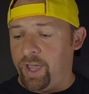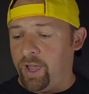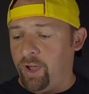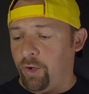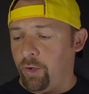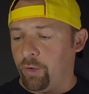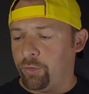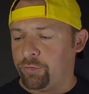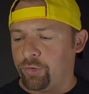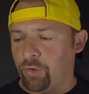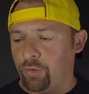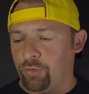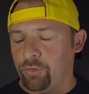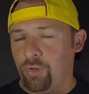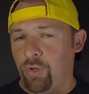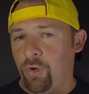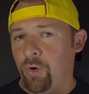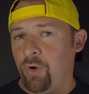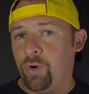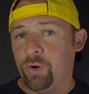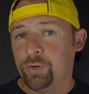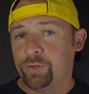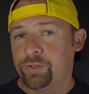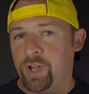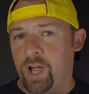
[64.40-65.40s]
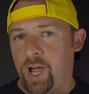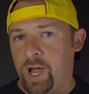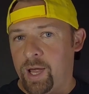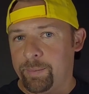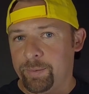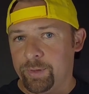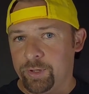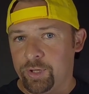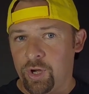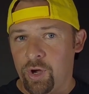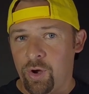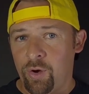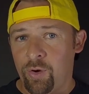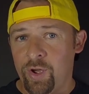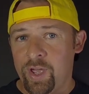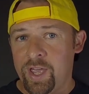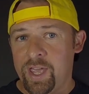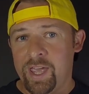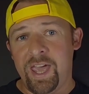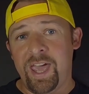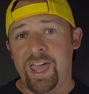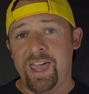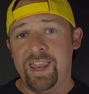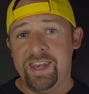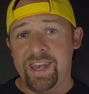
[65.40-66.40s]
else a long time ago,
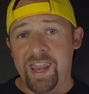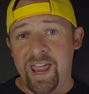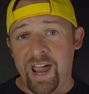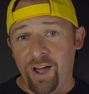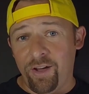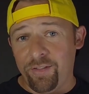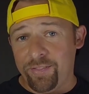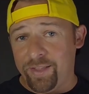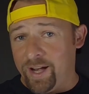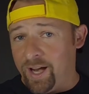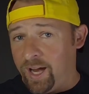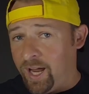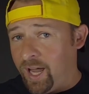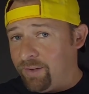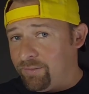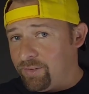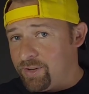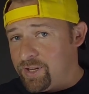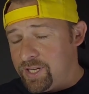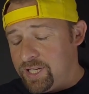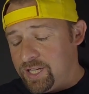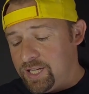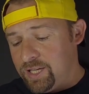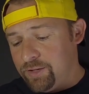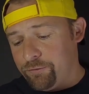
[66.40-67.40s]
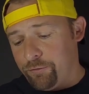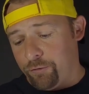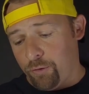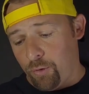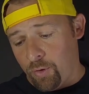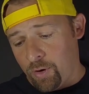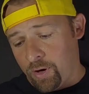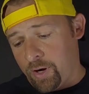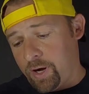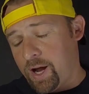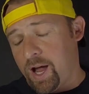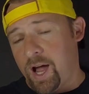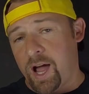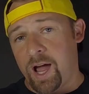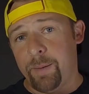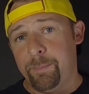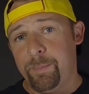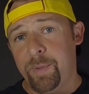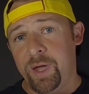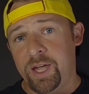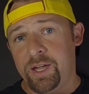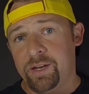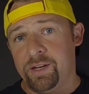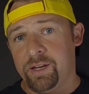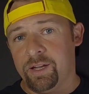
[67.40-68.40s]
and now that I have a need for it, I
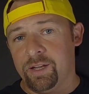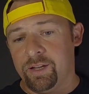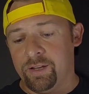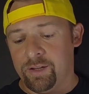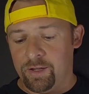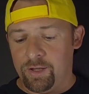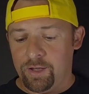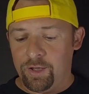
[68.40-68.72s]
made it.